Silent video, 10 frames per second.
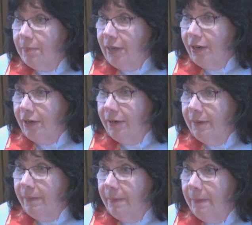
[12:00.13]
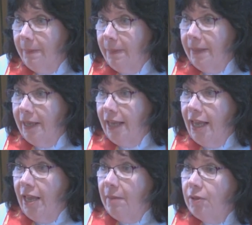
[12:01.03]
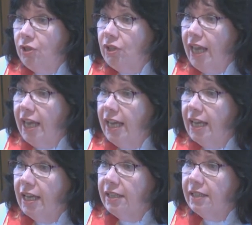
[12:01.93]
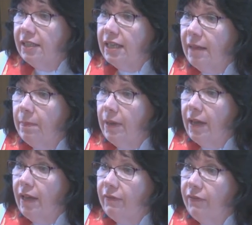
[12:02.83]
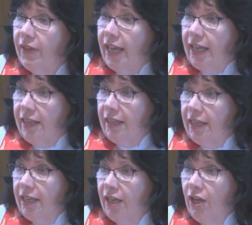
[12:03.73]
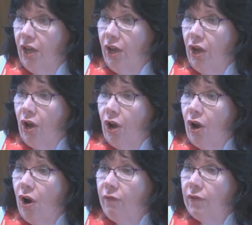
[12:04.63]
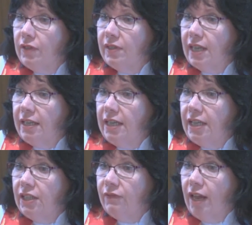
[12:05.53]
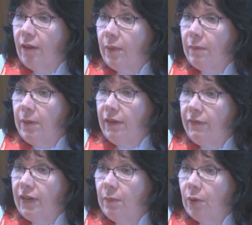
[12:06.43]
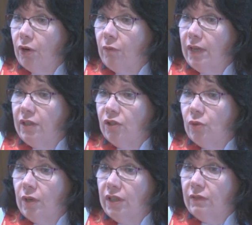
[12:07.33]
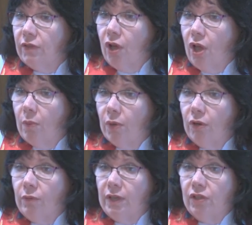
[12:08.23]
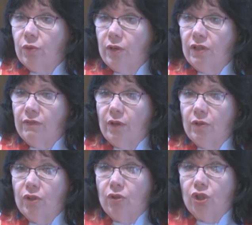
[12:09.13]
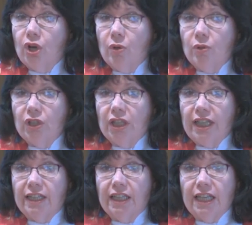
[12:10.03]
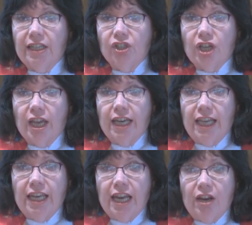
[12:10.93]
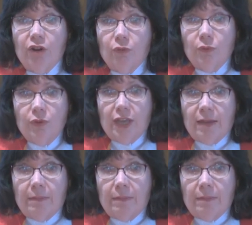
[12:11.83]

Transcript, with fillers: here. But you take a step of faith over the Sundays following Epiphany, we're going to read stories of call. We're going to read stories of those who chose to let the light shine in and through them.